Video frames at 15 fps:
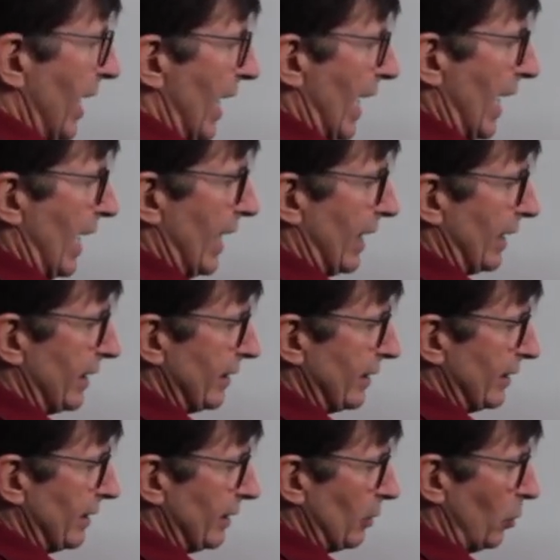
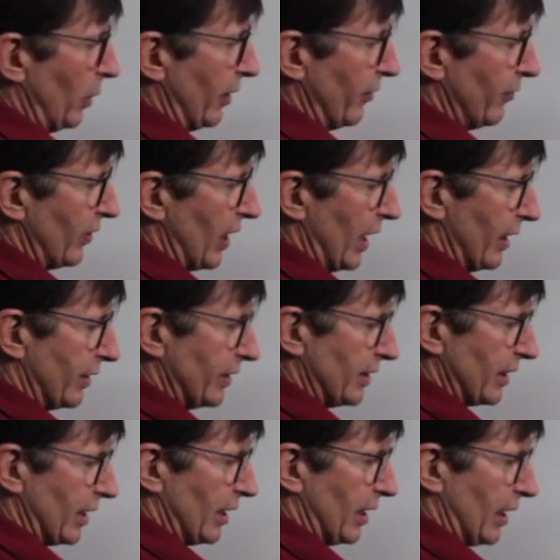and we've got
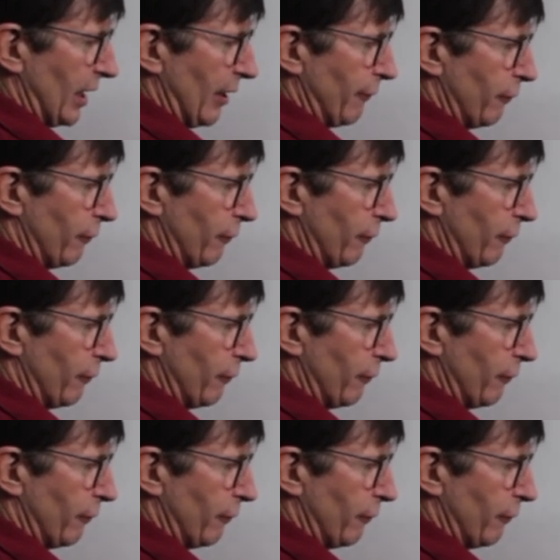a